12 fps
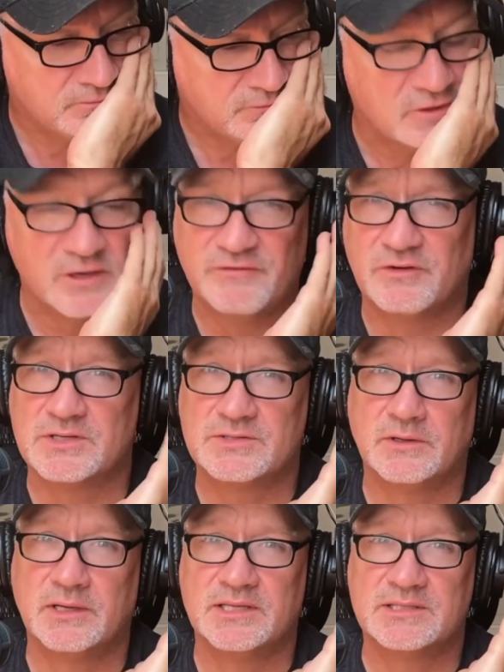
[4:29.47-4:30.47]
Very
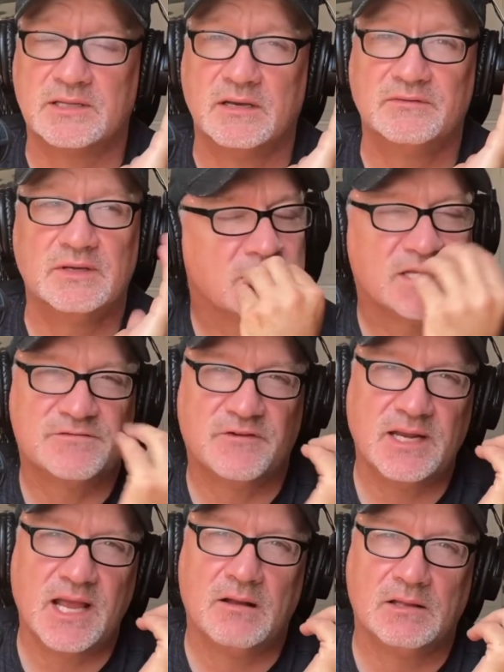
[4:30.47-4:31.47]
frustrating stuff. It's
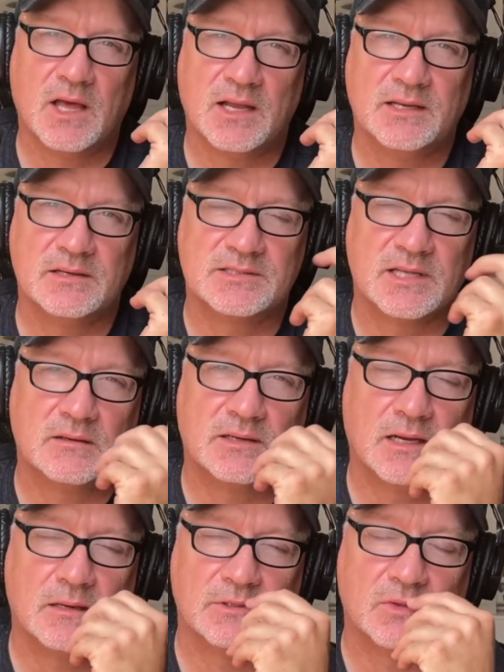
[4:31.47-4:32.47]
funny how a lot of years I don't
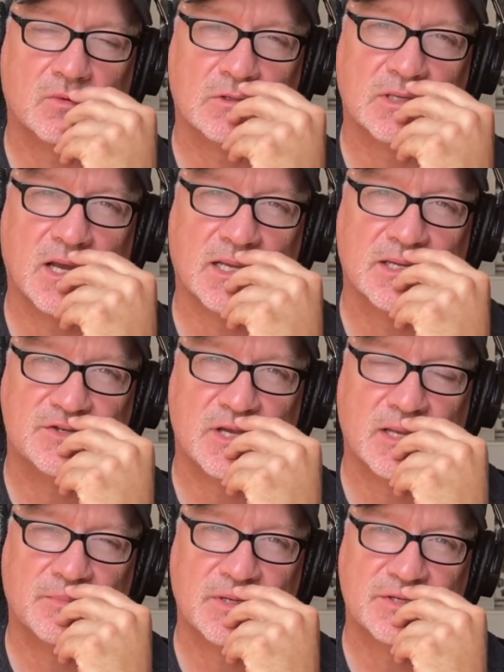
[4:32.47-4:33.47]
care about the World Hockey
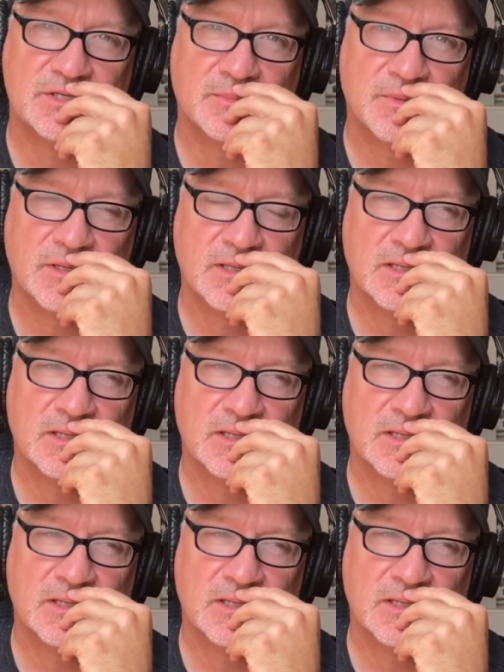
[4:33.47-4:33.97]
Championship,